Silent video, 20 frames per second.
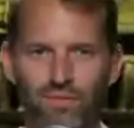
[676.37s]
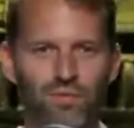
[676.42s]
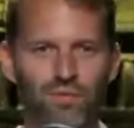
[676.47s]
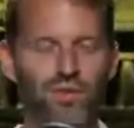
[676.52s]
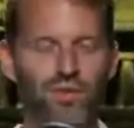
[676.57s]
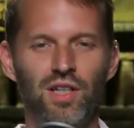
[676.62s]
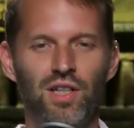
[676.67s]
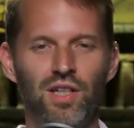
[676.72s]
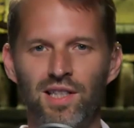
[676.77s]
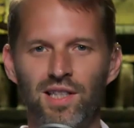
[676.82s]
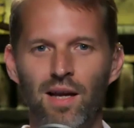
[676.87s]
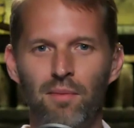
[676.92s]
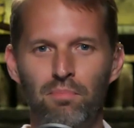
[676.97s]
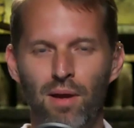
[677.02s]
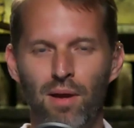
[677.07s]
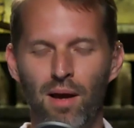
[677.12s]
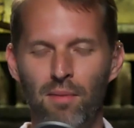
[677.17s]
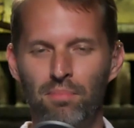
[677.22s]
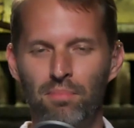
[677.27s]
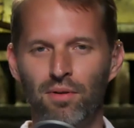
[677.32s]
gonna say vodka.
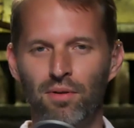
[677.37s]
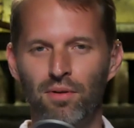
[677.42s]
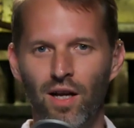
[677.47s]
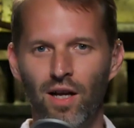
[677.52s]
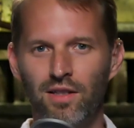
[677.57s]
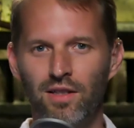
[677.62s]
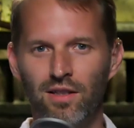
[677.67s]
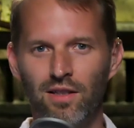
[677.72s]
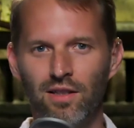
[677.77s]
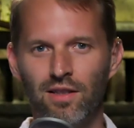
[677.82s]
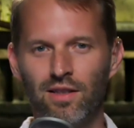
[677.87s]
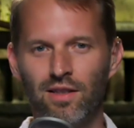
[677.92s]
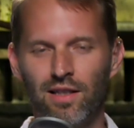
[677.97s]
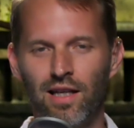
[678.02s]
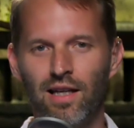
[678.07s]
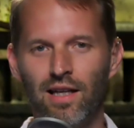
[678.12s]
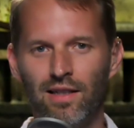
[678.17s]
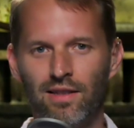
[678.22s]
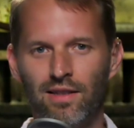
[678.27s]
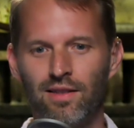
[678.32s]
pepper vodka.
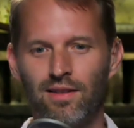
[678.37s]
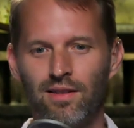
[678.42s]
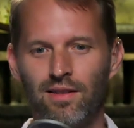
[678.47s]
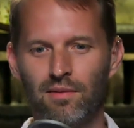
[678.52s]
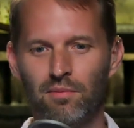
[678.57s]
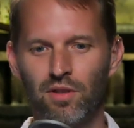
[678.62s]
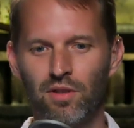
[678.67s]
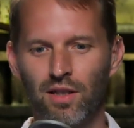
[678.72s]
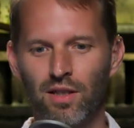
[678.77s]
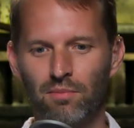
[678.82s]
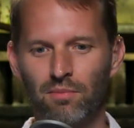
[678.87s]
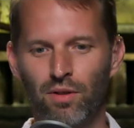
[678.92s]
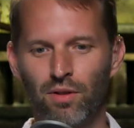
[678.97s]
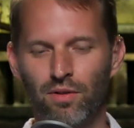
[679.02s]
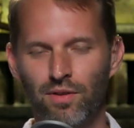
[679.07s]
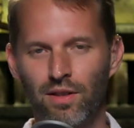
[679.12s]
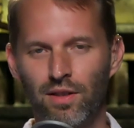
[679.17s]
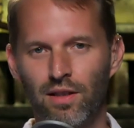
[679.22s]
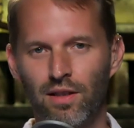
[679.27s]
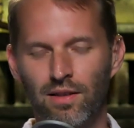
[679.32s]
Yeah, seems like yeah.
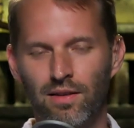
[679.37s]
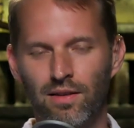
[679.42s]
perfect thing.